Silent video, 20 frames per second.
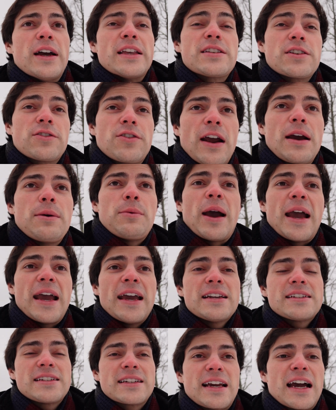It's a great
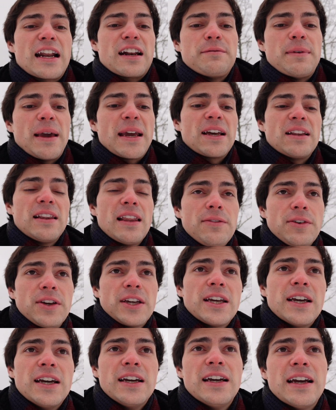way to kind of make a
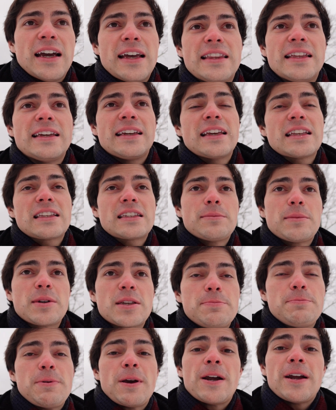living and then get some
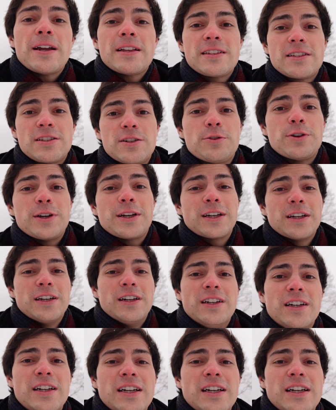experience doing